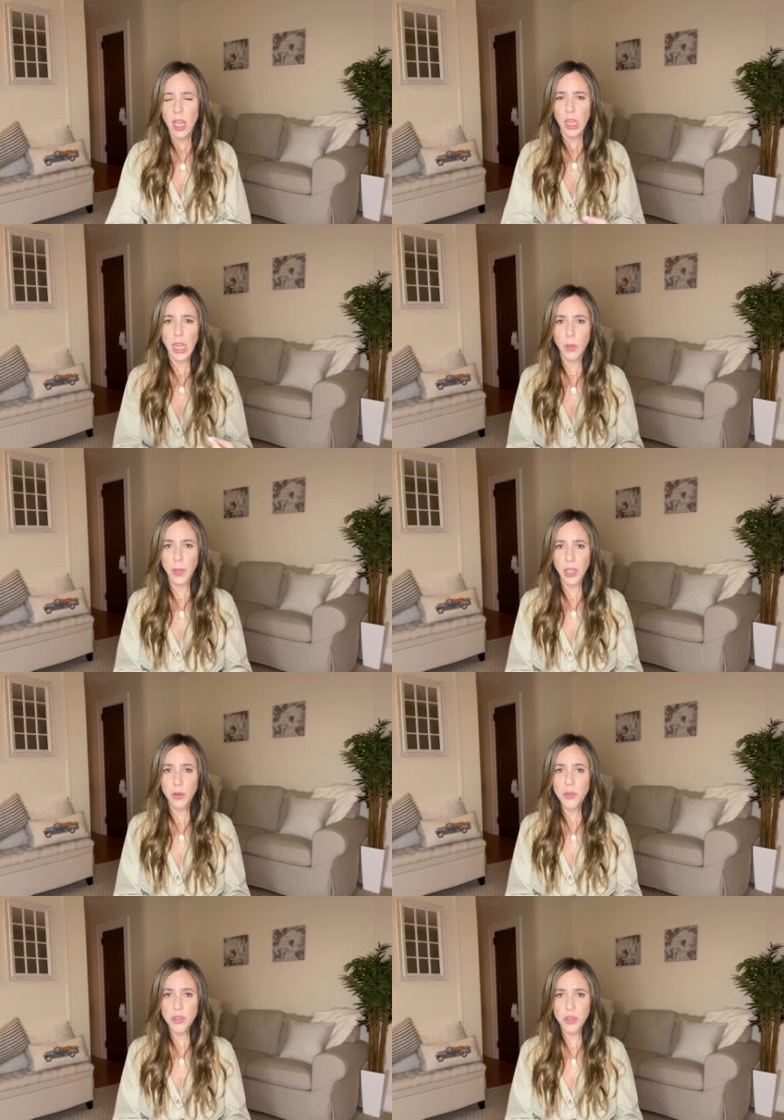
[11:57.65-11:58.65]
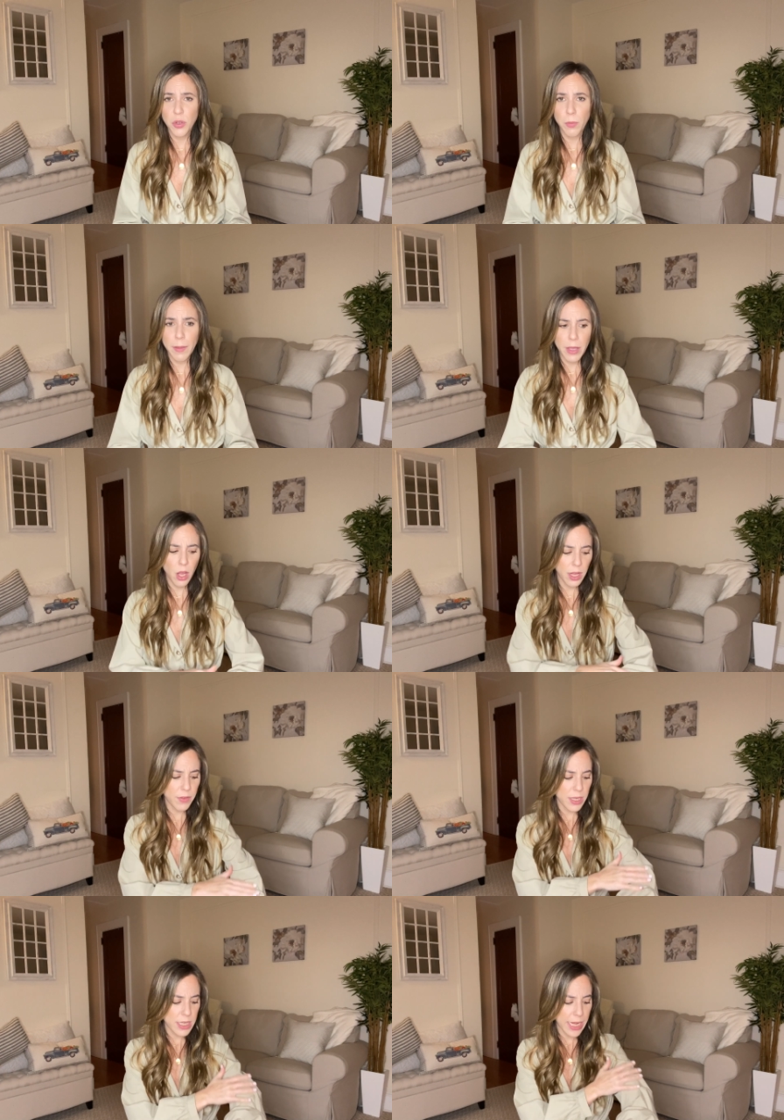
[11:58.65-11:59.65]
like we used to. Maybe
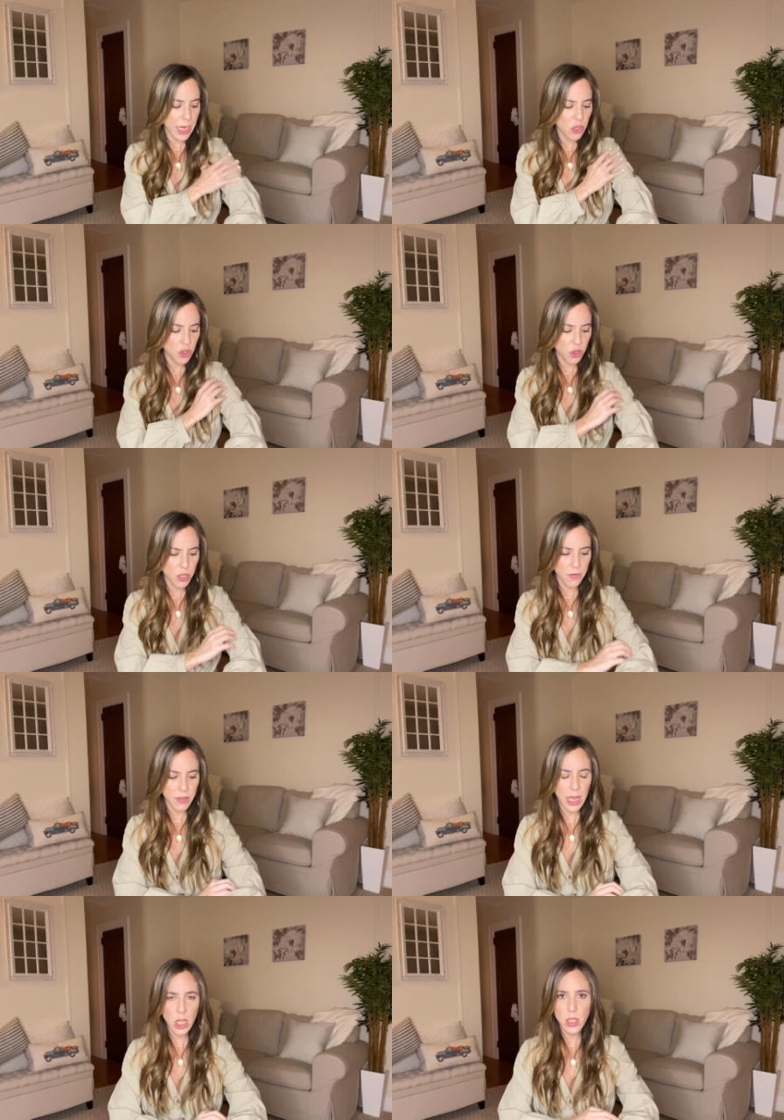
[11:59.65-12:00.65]
even textures of things